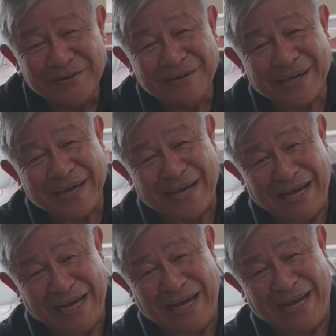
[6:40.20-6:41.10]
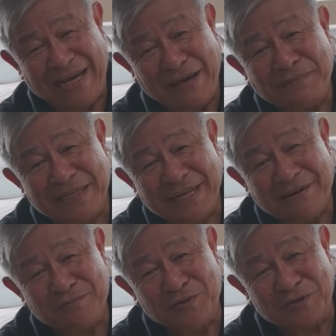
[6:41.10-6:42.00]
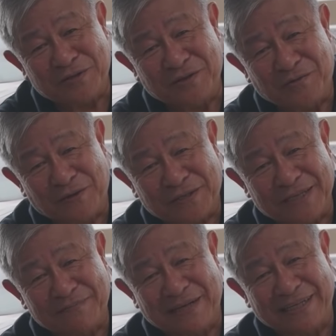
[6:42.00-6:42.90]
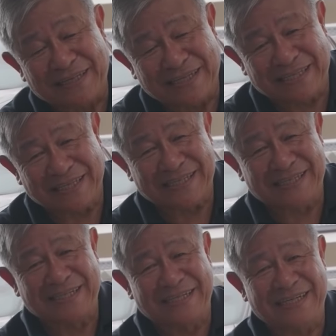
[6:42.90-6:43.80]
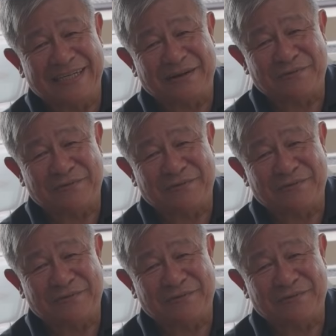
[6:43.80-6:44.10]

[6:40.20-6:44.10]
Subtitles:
Okay, I emptied out most of the water, but this is the dirt that